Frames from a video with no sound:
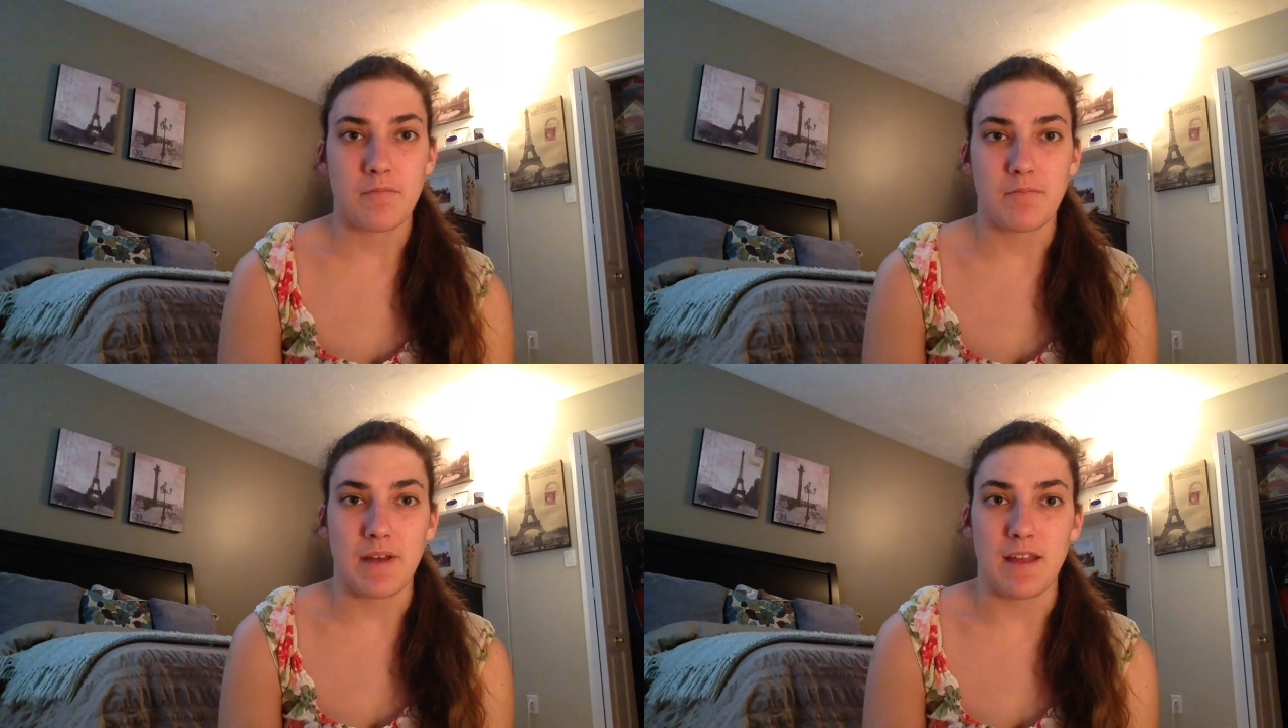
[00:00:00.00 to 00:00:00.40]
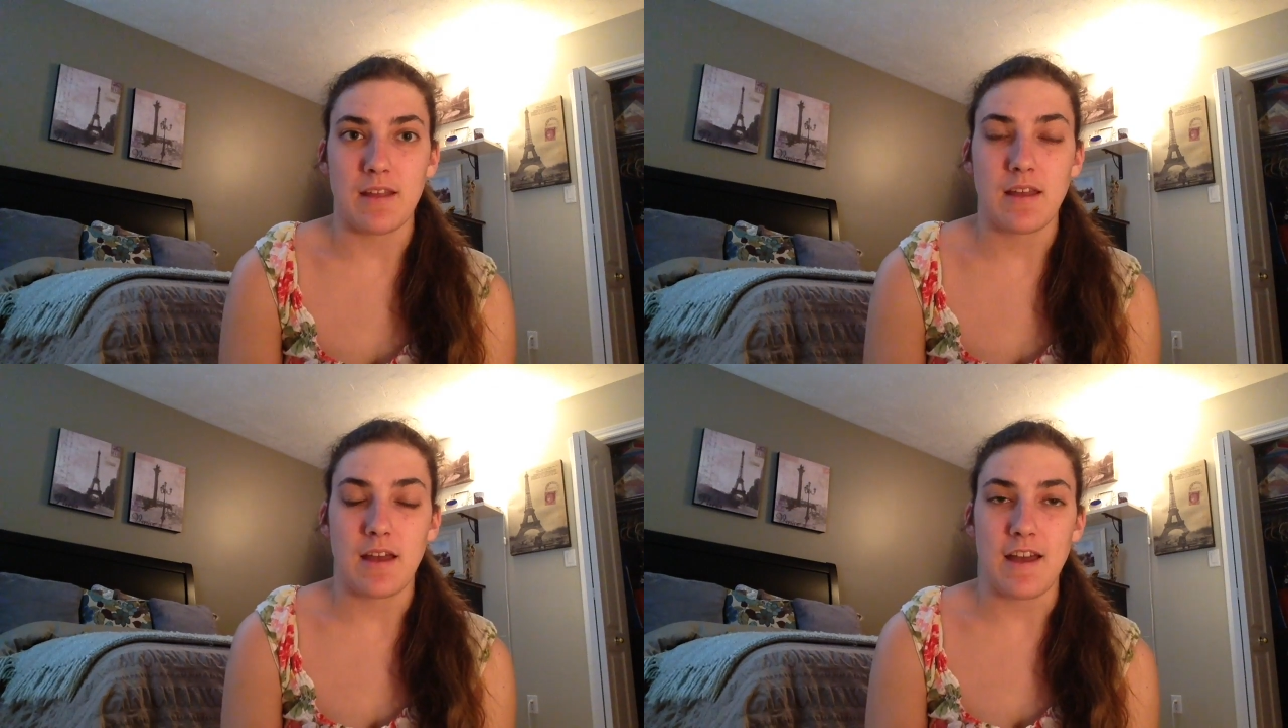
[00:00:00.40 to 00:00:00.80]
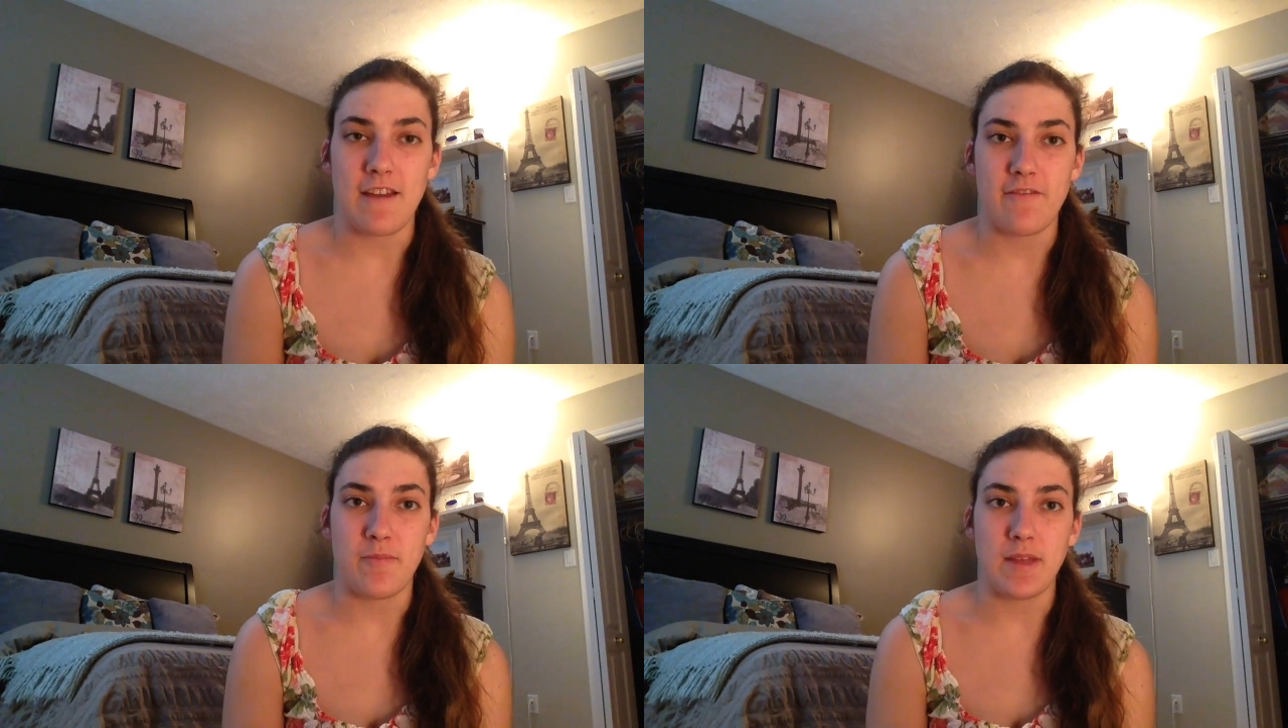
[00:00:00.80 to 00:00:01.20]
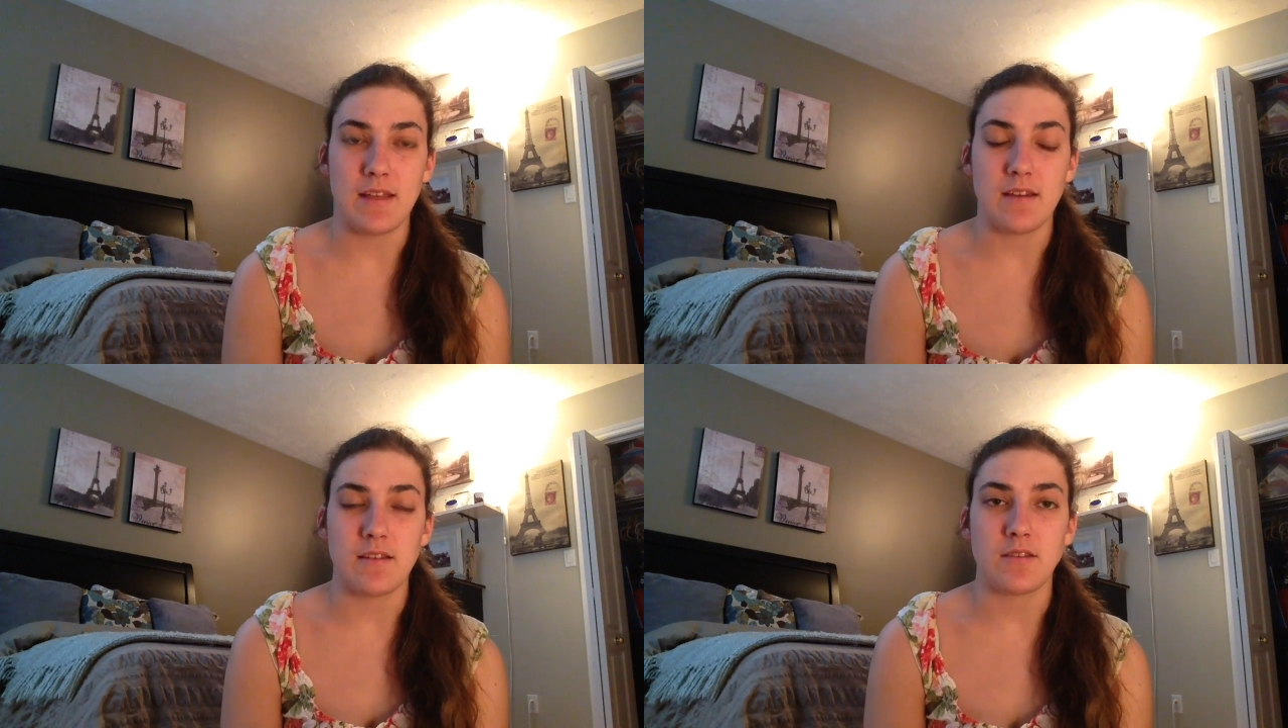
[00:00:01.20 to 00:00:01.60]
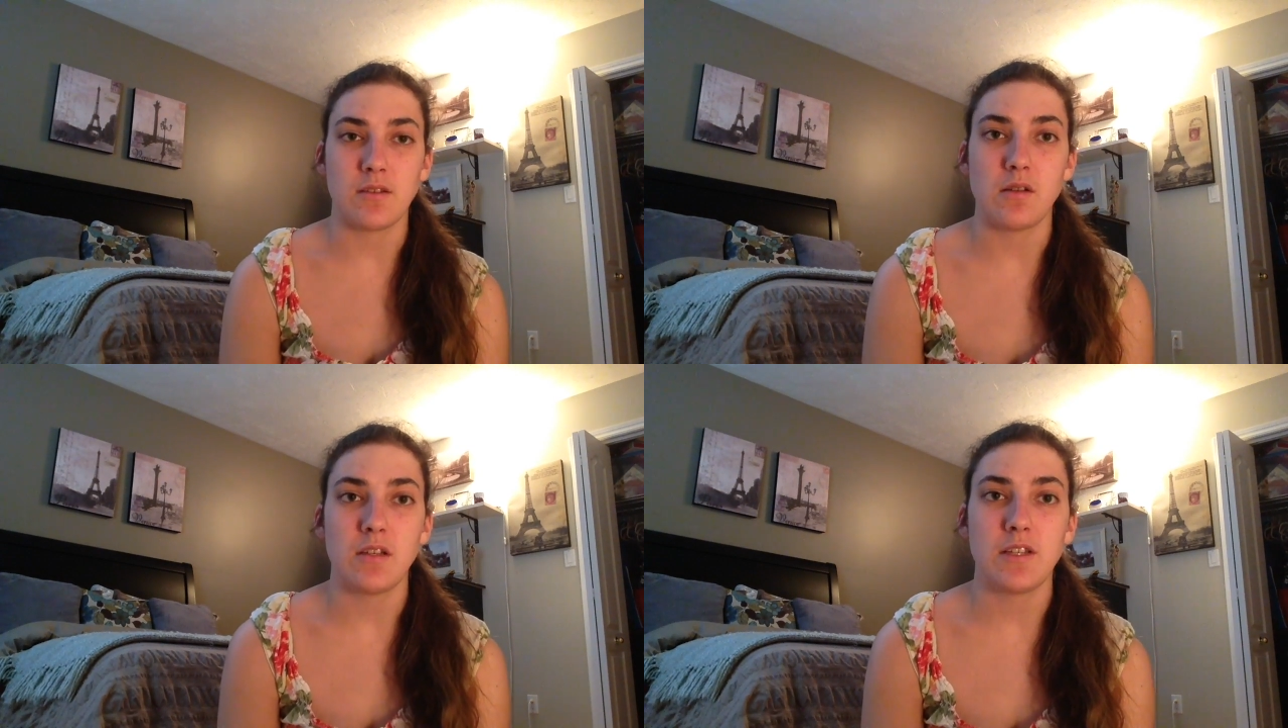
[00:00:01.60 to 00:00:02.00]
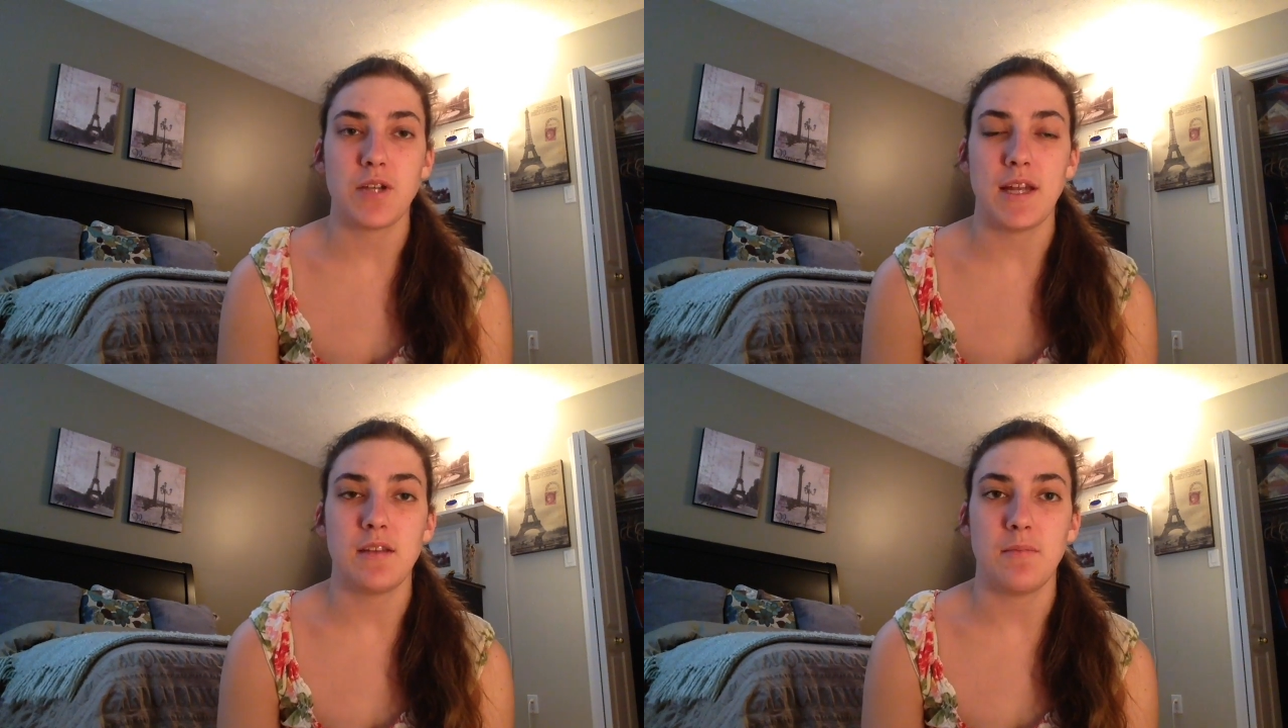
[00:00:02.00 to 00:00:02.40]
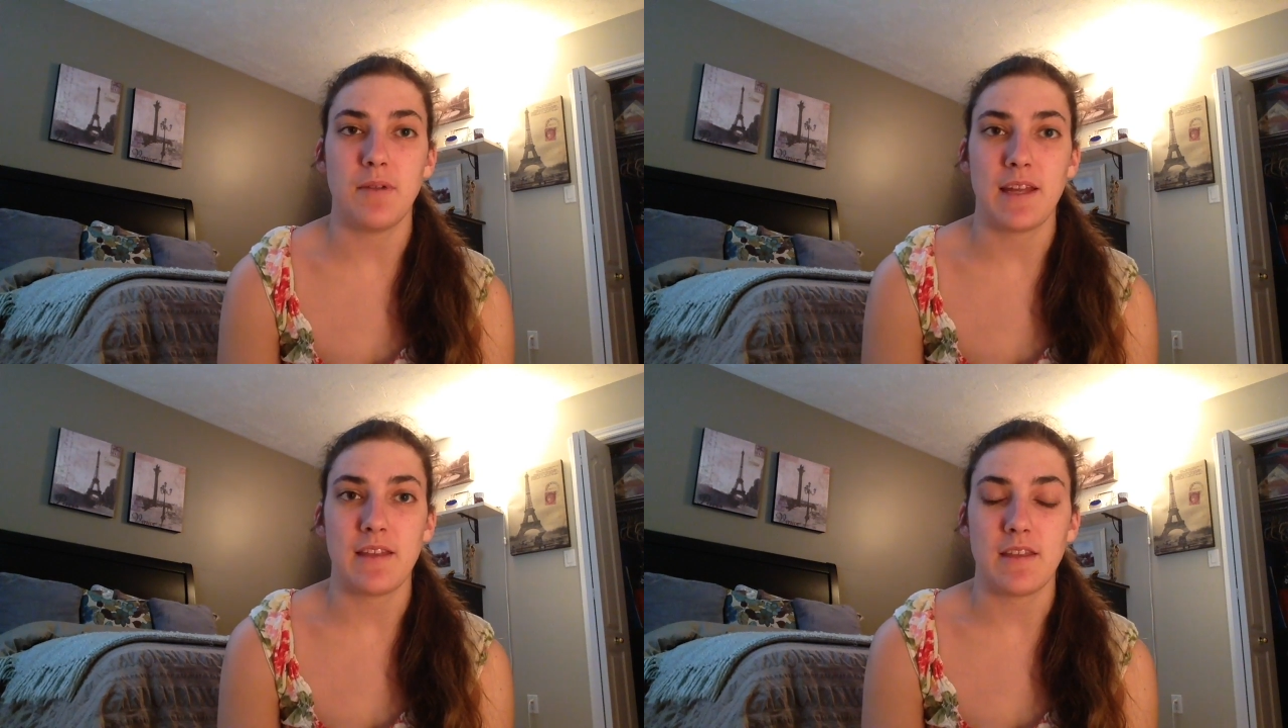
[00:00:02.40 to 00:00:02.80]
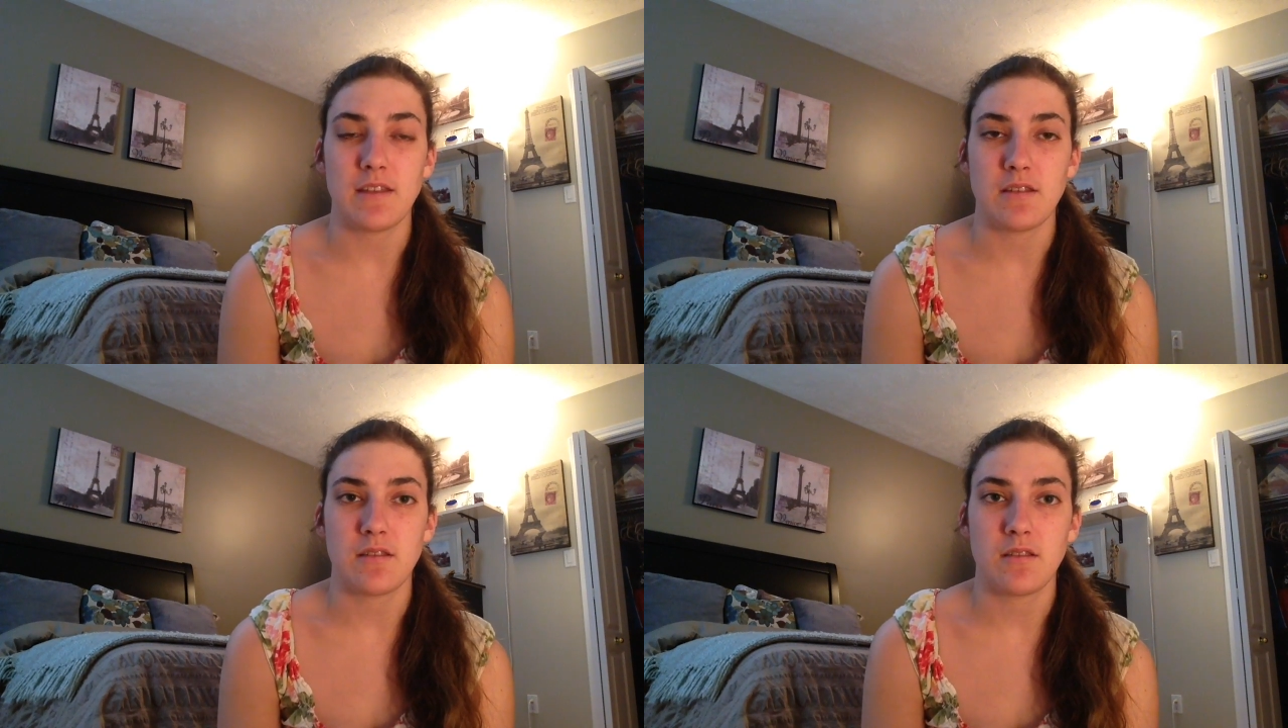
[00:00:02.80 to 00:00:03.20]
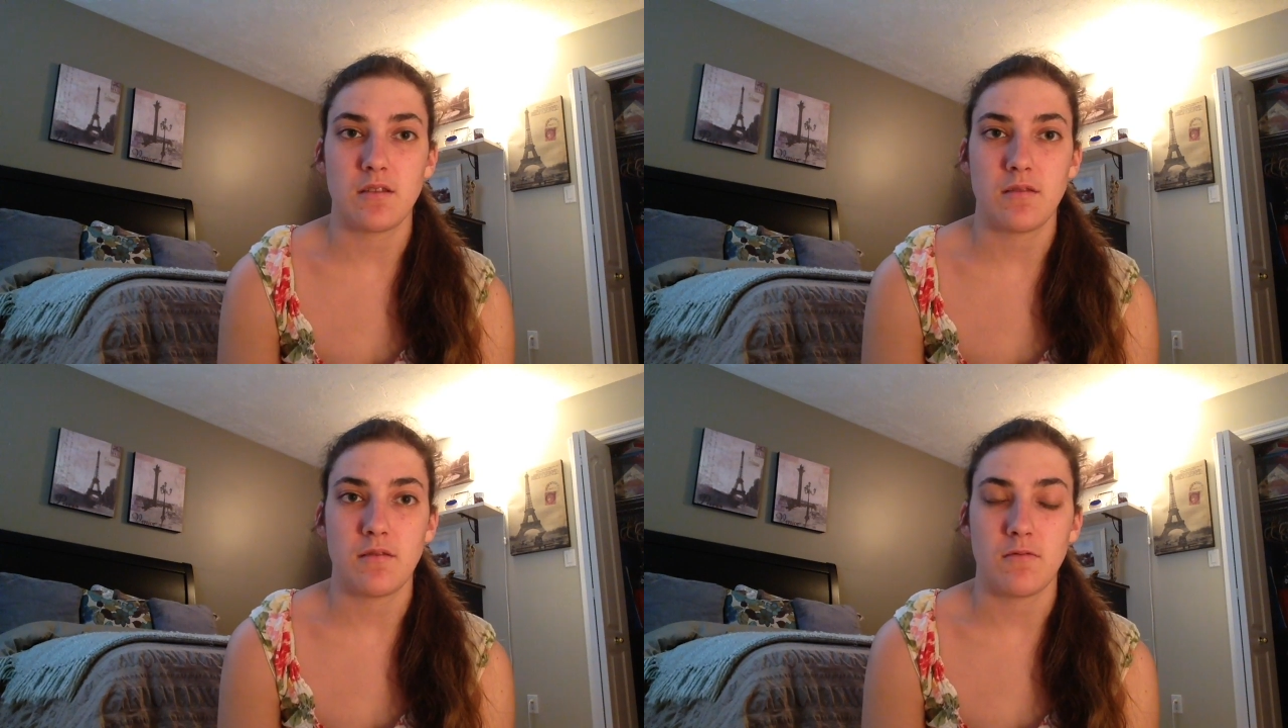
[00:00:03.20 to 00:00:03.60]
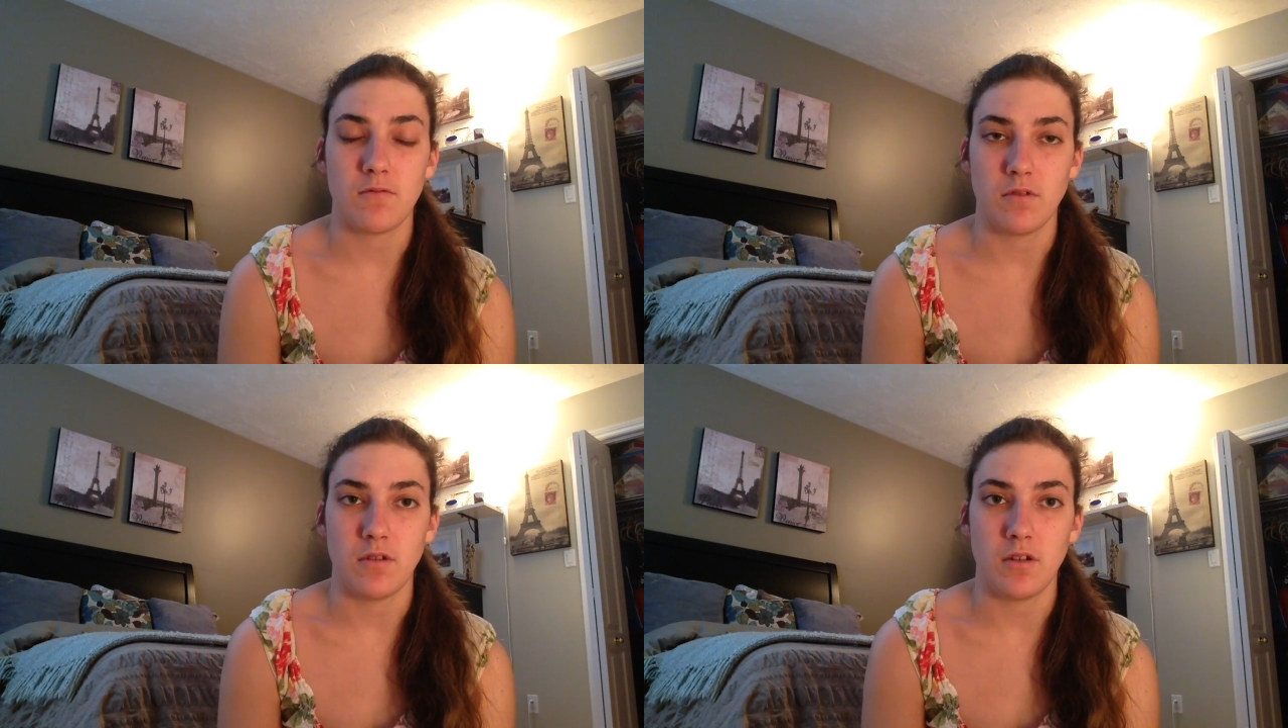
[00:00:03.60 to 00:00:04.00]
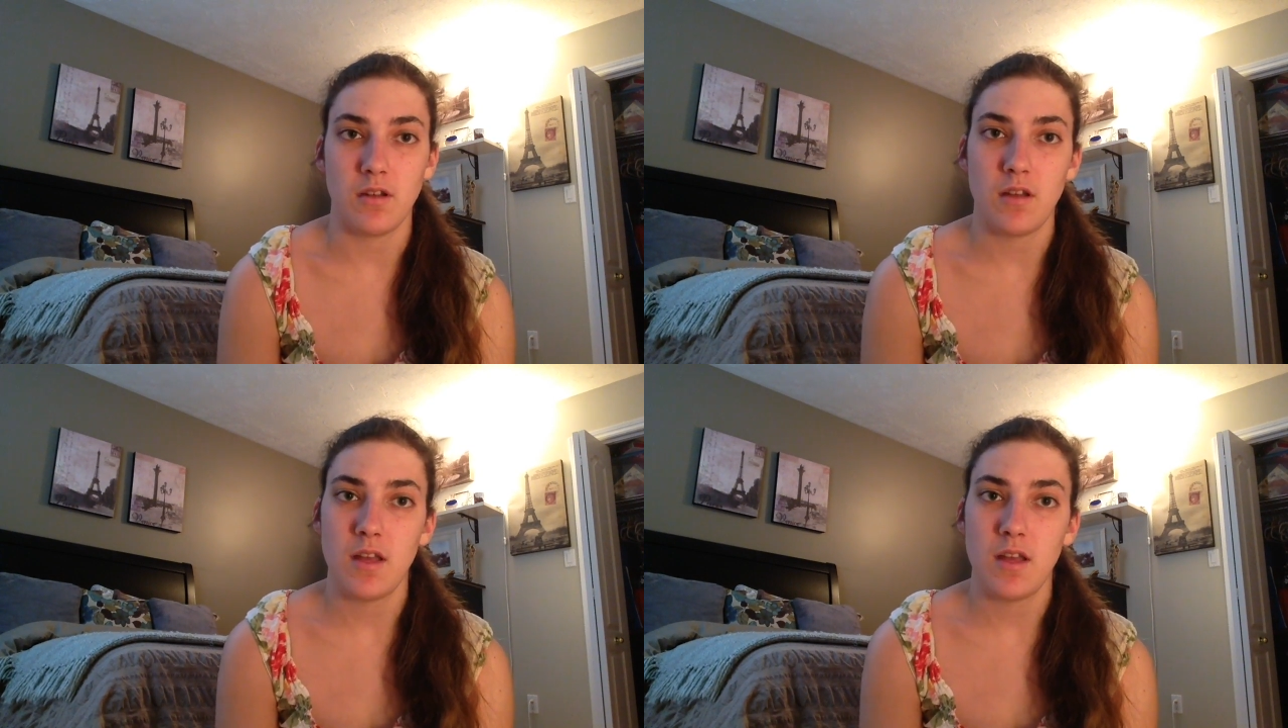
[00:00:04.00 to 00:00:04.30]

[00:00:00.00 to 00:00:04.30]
But I've been slowly trying to break this rule